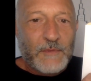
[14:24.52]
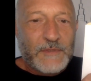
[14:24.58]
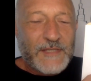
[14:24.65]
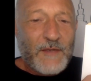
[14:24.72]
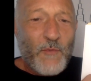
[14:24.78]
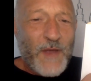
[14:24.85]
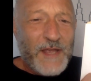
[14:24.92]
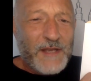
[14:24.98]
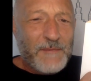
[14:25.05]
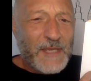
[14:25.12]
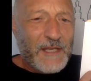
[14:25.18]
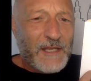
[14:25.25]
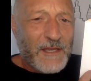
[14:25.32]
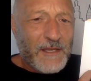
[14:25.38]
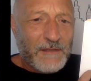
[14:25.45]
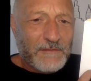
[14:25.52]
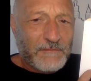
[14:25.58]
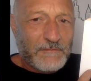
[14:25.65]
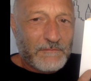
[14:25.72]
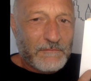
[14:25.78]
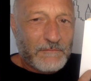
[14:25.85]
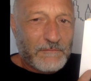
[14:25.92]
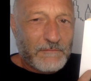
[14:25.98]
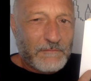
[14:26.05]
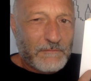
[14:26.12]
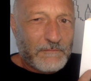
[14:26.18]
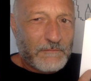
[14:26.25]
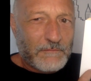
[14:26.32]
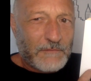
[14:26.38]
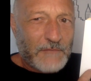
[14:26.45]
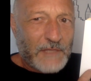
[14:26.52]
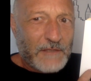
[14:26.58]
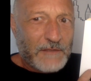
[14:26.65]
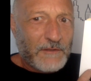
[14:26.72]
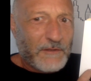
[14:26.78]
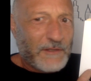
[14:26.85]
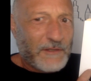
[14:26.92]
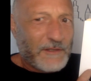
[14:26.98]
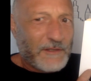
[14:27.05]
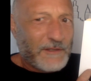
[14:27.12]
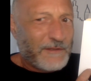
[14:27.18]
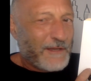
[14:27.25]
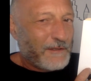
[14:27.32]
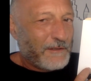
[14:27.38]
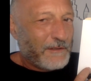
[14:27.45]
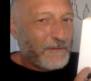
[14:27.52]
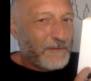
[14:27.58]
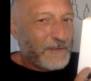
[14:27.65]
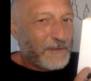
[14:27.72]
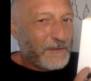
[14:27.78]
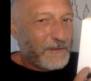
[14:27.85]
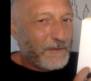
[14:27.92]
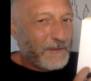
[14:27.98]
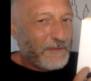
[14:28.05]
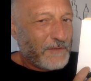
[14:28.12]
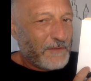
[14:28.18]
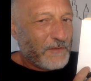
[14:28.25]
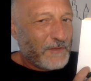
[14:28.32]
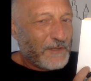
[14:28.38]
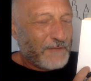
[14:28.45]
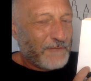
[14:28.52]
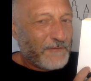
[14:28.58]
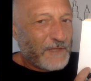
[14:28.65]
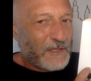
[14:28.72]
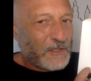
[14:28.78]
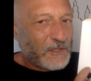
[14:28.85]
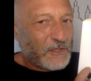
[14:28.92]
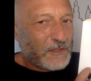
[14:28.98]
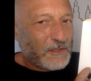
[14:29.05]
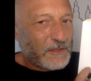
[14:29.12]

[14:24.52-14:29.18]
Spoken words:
I would say, wait a minute, that doesn't look exactly original, even though you didn't finish.